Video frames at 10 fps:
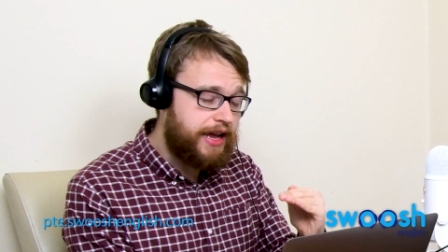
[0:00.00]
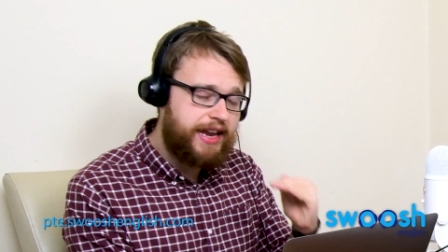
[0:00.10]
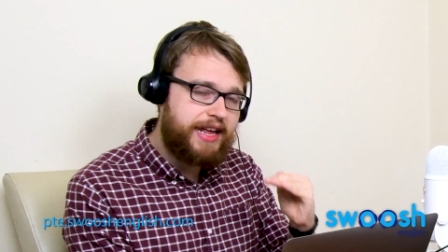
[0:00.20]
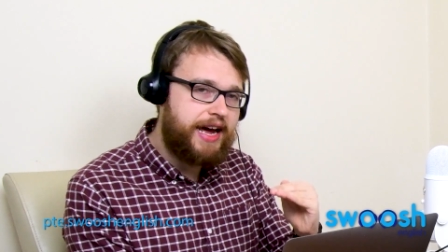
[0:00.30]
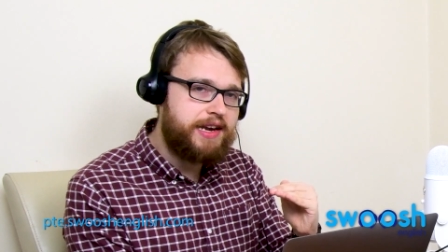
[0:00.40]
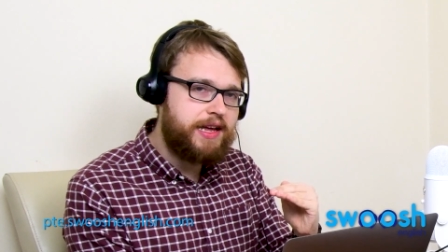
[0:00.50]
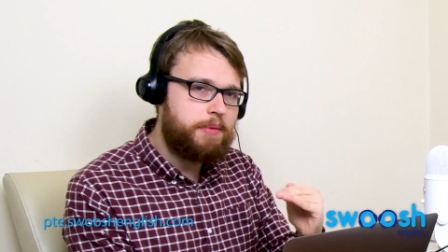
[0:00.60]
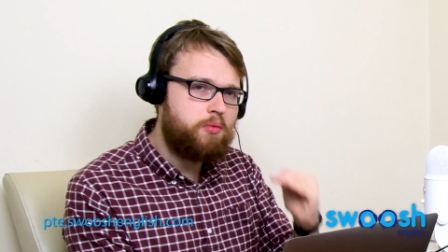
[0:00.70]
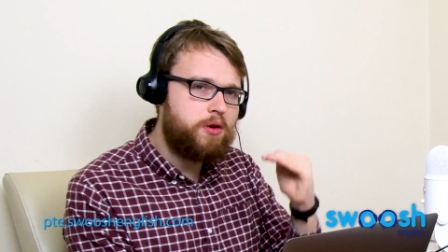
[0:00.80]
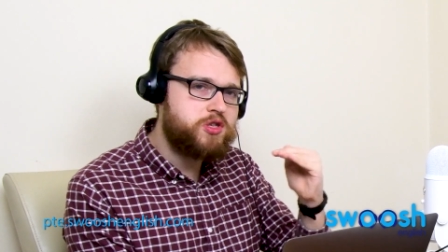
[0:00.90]
getting an idea
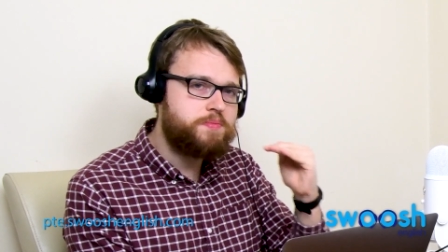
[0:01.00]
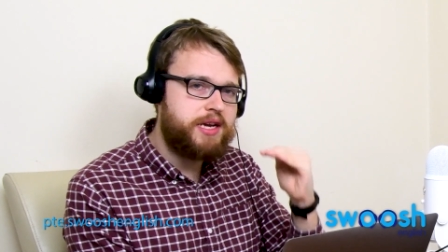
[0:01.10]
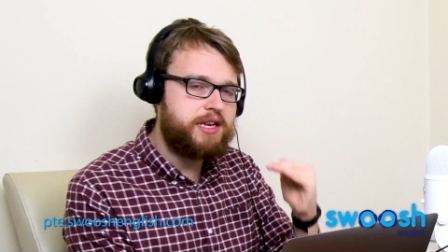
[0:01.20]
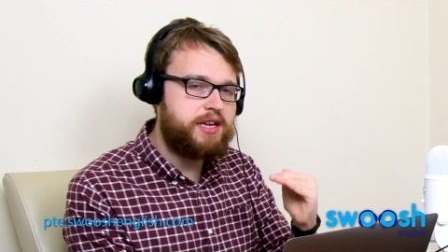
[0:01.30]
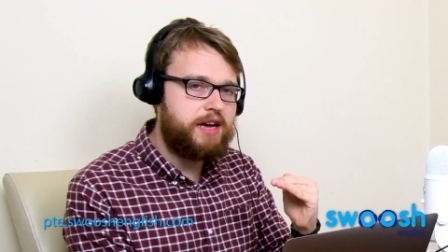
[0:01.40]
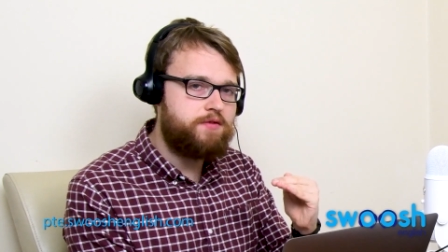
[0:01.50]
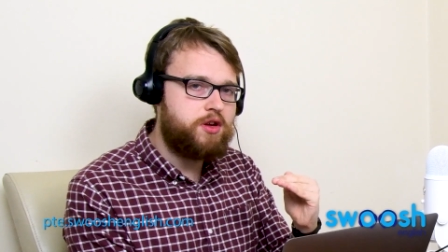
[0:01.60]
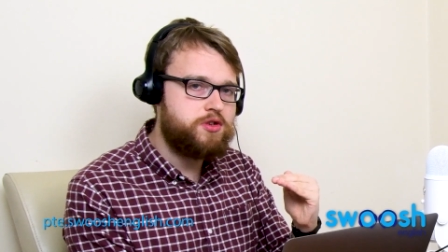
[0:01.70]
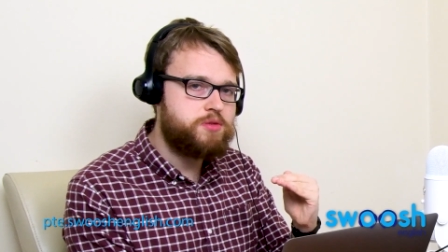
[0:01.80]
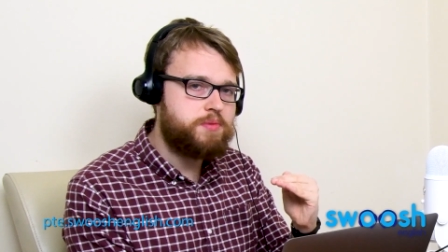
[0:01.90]
about what's being
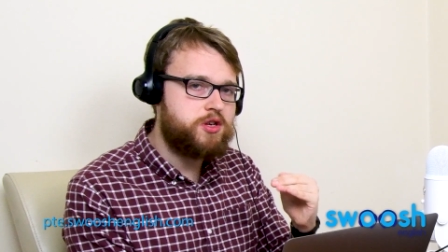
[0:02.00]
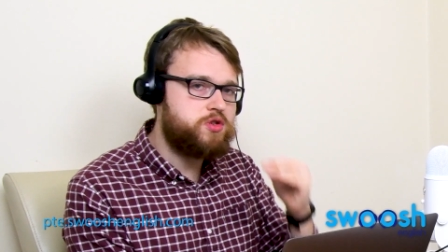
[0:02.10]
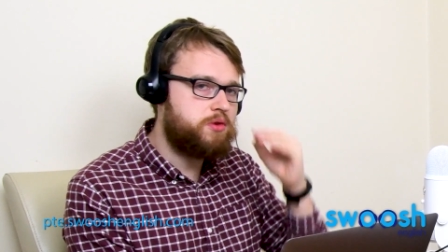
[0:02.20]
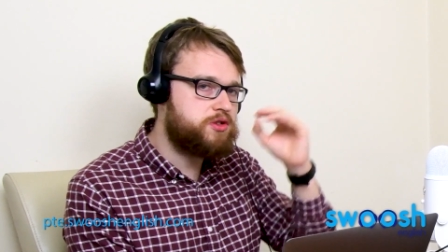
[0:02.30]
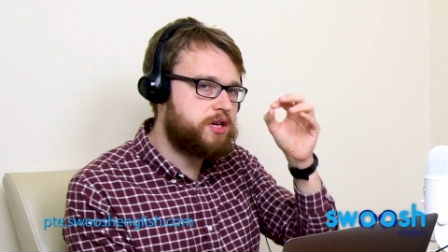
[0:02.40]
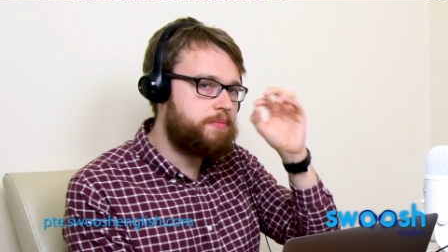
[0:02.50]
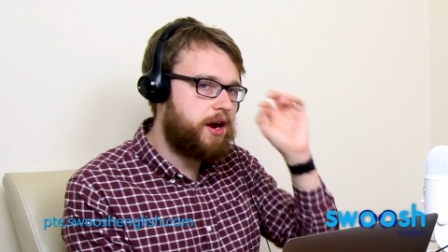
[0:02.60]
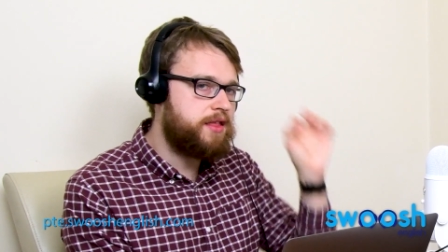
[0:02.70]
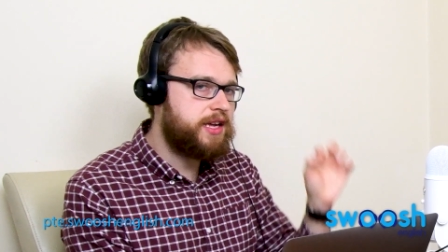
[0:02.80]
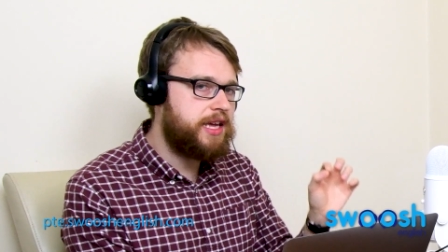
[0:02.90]
divulged, because you want to
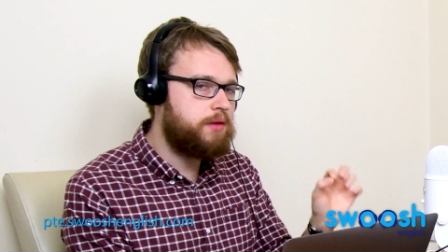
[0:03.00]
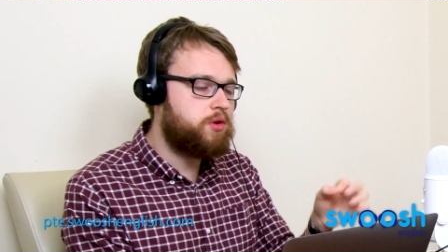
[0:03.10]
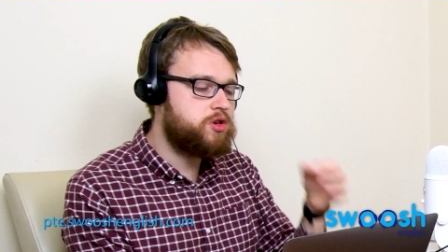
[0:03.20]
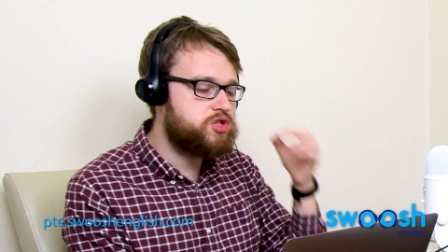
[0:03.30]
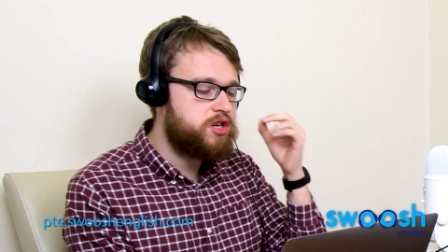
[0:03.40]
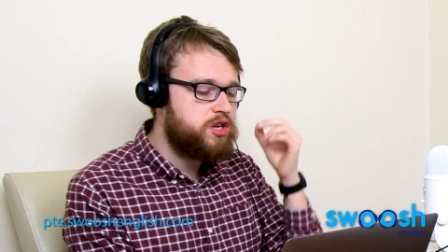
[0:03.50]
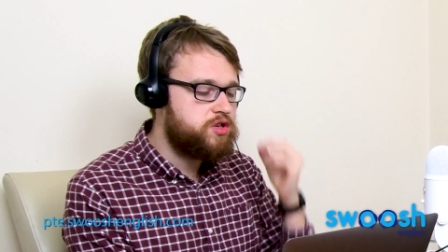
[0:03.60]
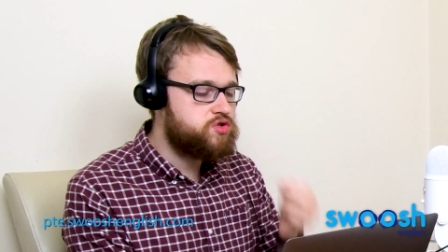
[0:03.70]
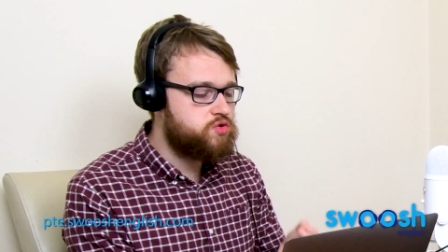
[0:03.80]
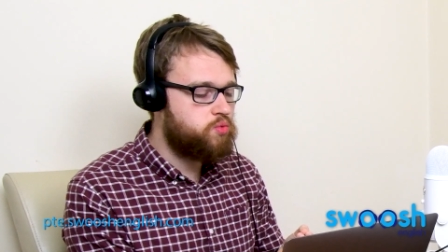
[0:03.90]
compare the keywords
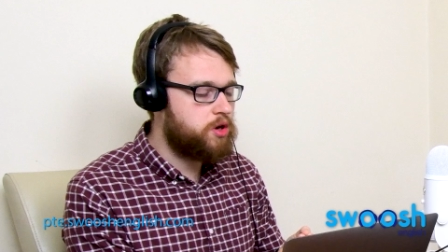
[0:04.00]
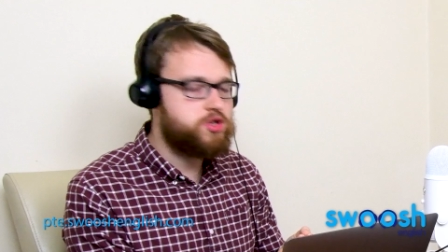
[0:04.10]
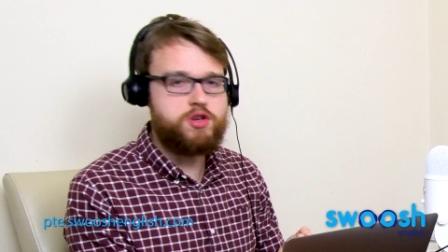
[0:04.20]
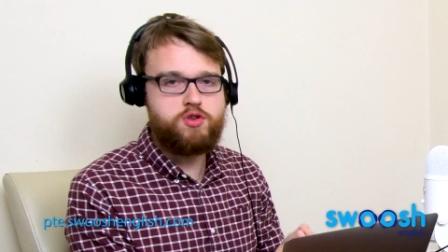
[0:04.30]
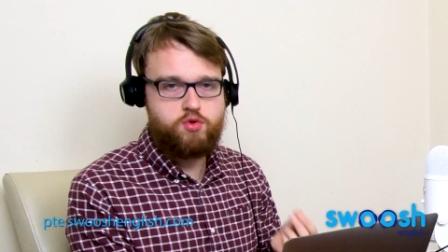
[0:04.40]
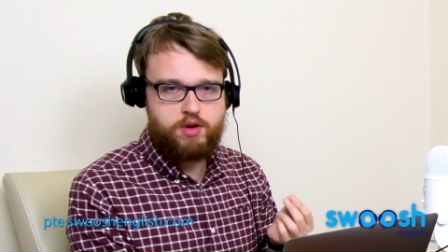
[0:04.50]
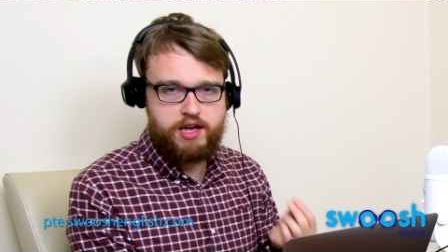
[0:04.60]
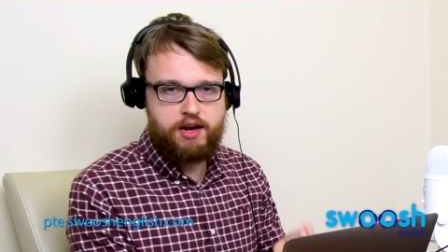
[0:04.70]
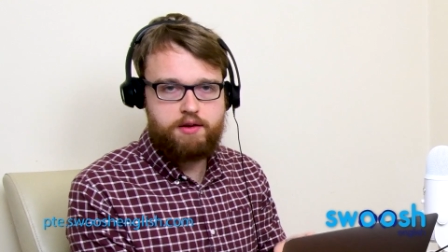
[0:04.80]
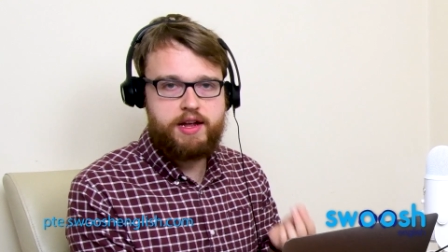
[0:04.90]
to what you
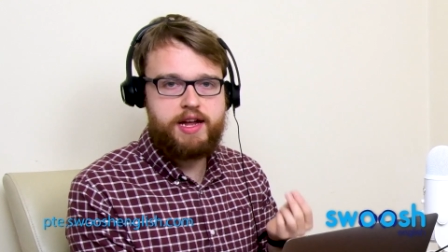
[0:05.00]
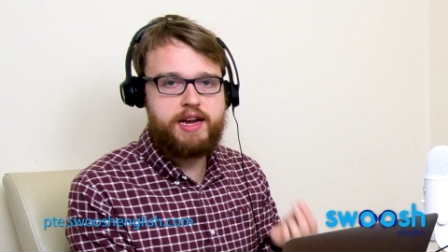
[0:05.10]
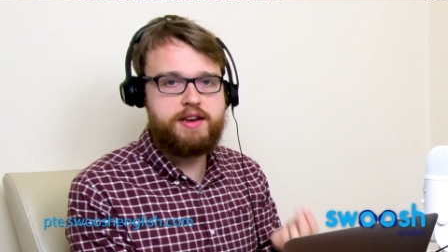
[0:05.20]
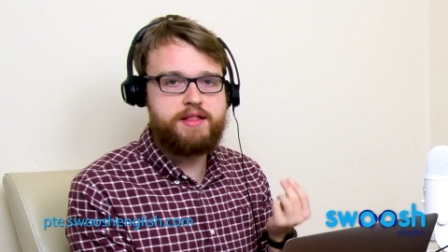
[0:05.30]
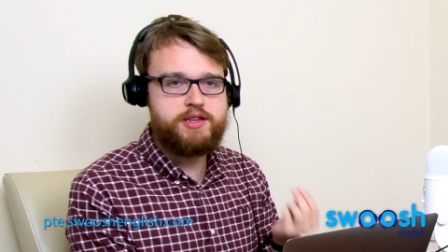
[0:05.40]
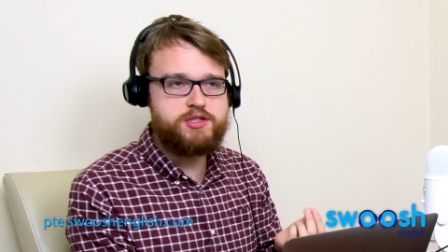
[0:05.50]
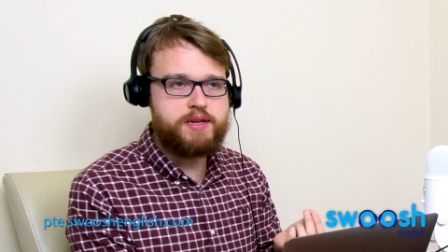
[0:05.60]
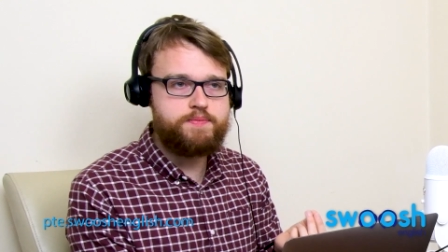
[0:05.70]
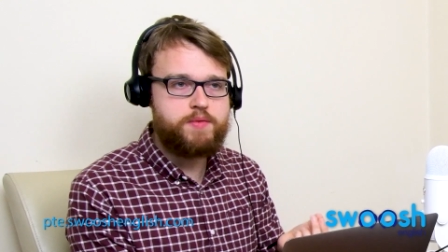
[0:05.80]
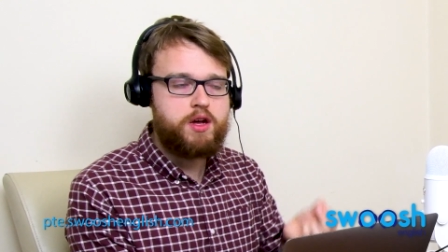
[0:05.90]
hear in the listening.